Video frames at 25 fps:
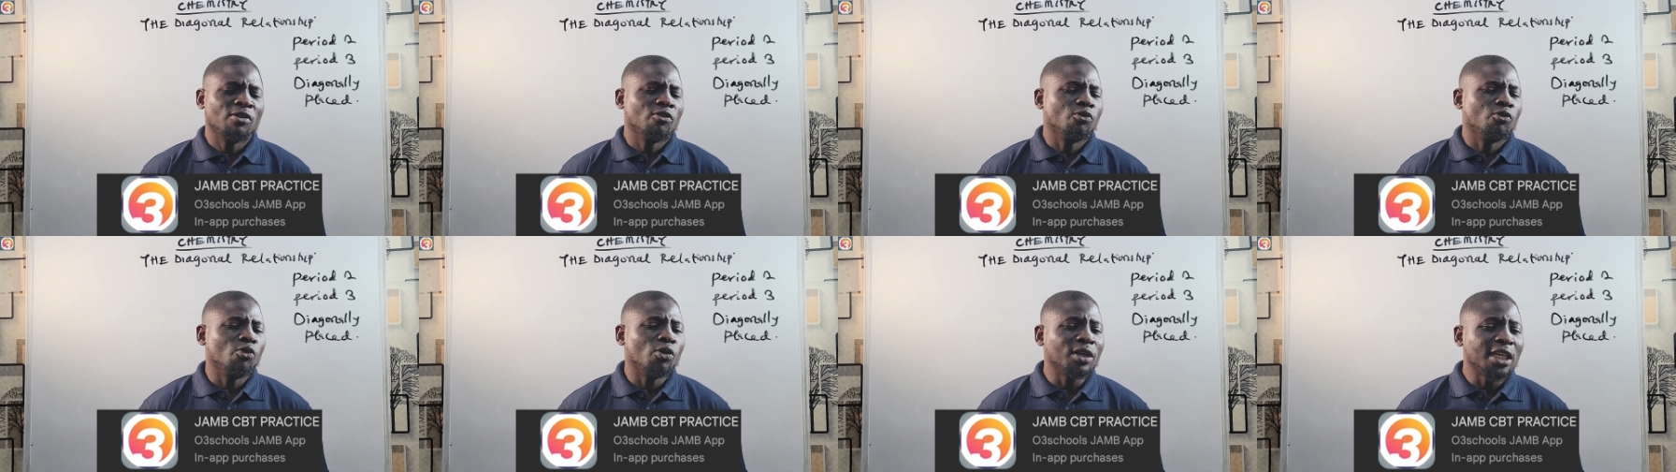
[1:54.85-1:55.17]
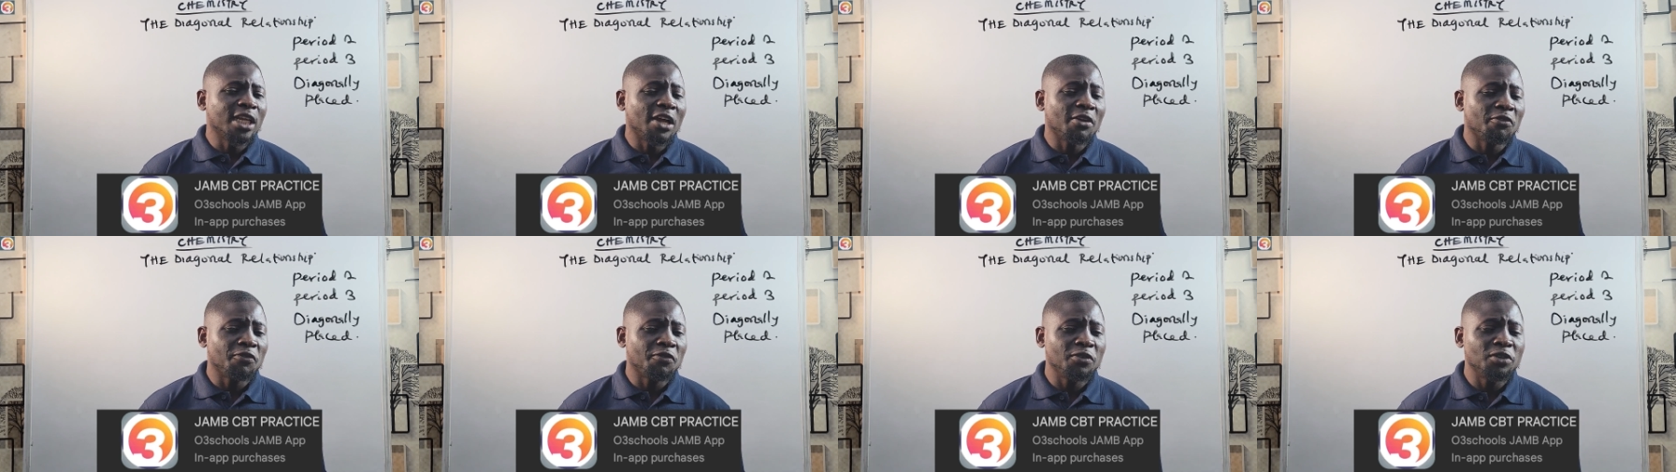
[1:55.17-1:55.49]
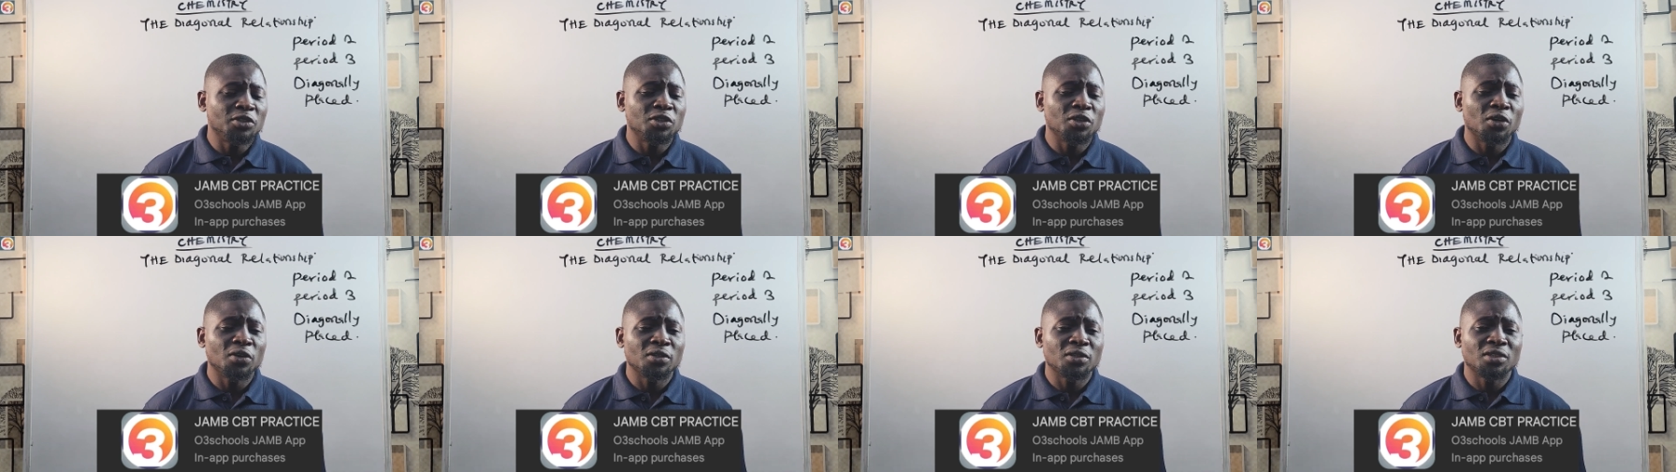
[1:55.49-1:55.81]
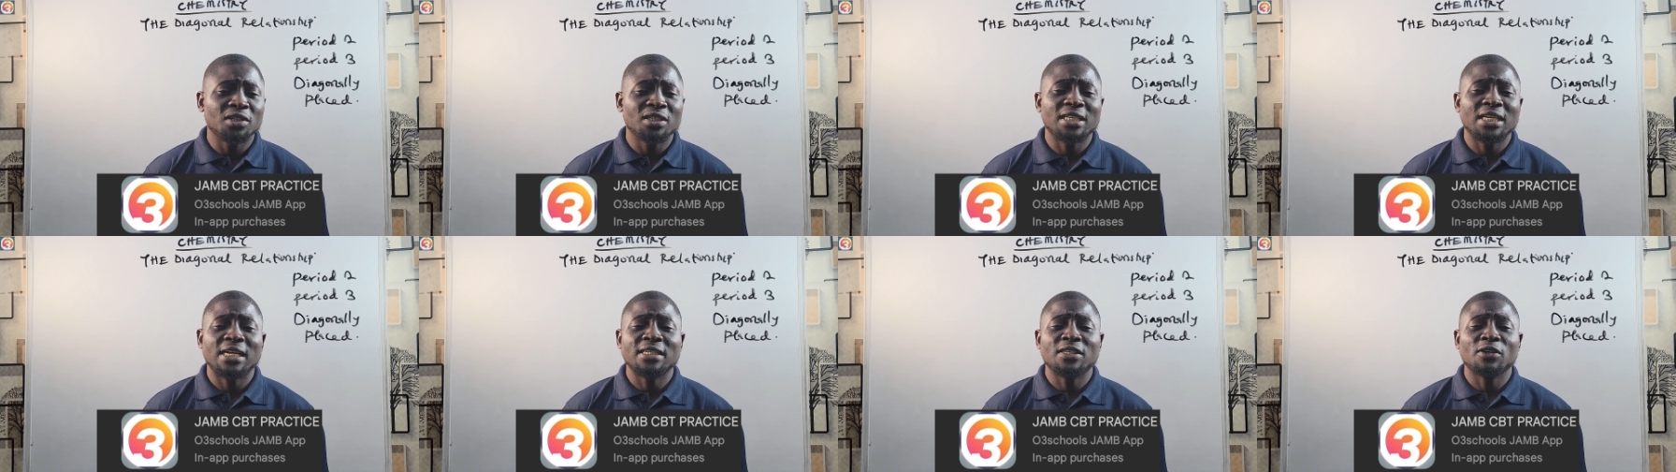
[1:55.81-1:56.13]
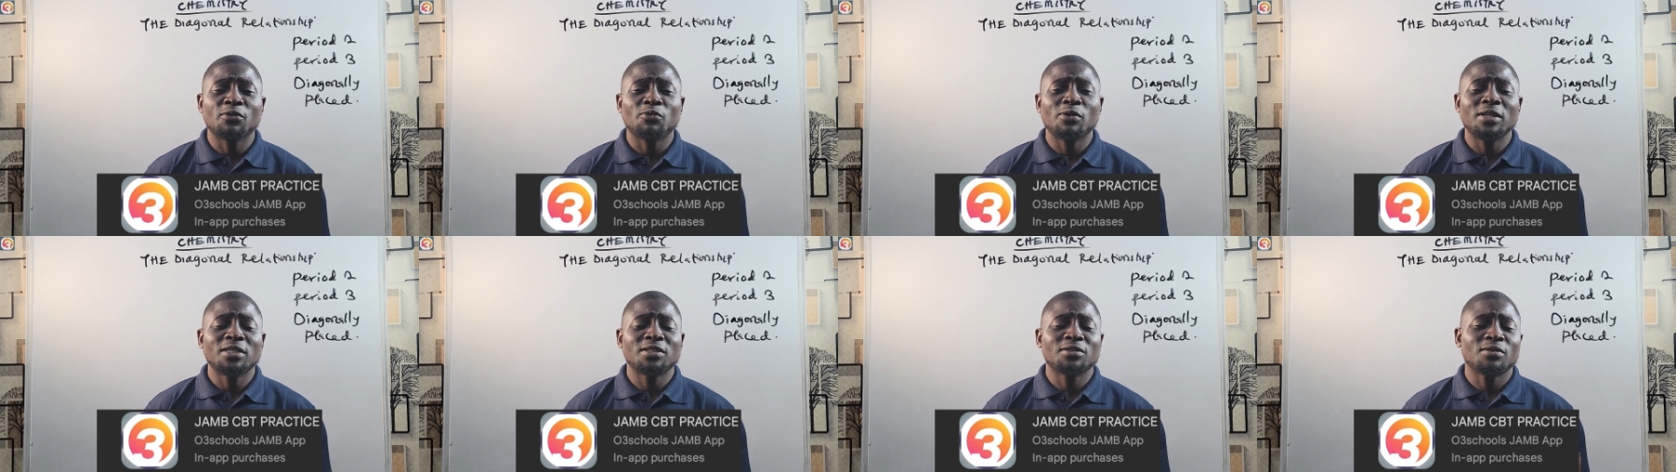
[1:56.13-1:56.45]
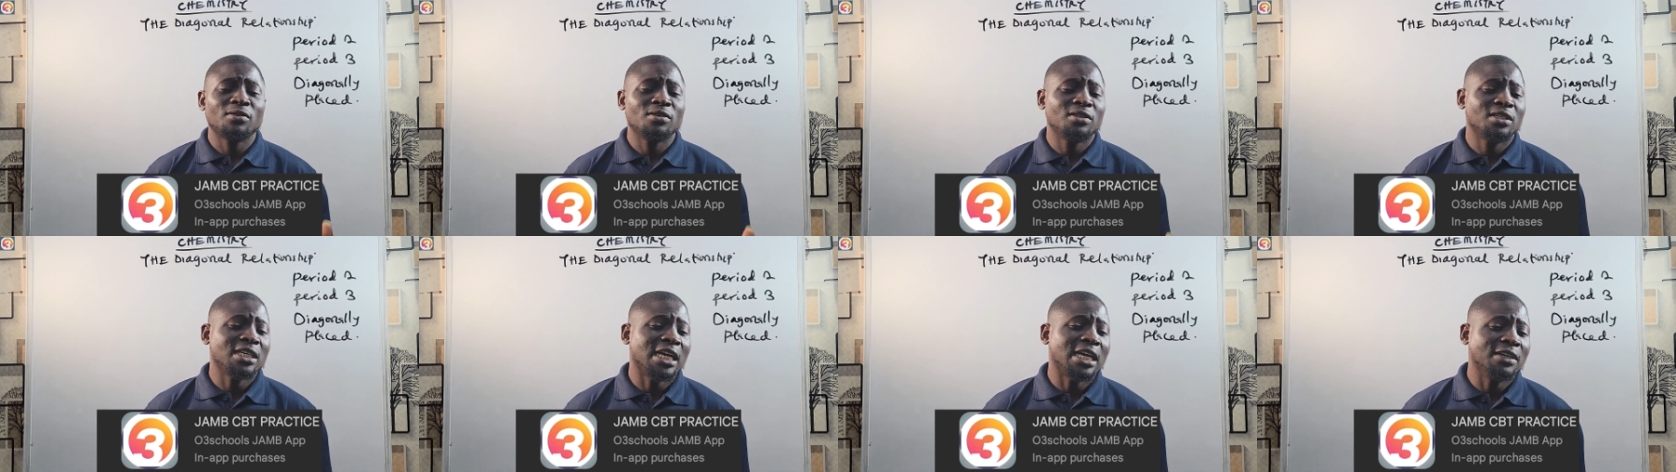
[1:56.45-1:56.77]
Wonderful features such as the
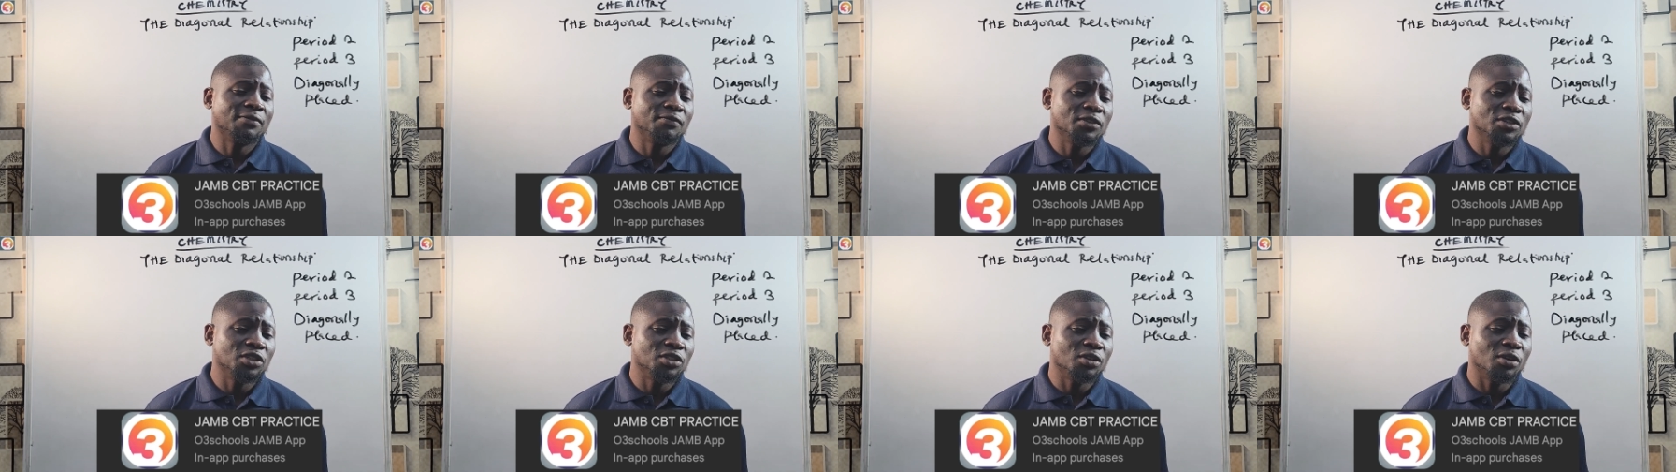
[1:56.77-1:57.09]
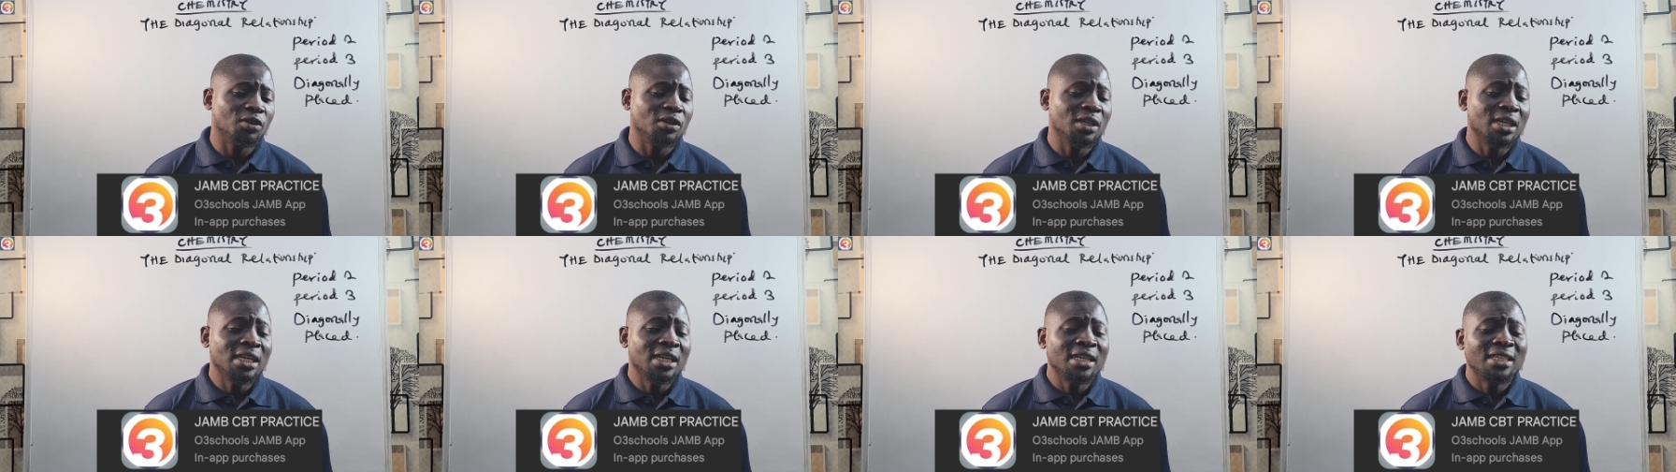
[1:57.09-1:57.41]
question search feature,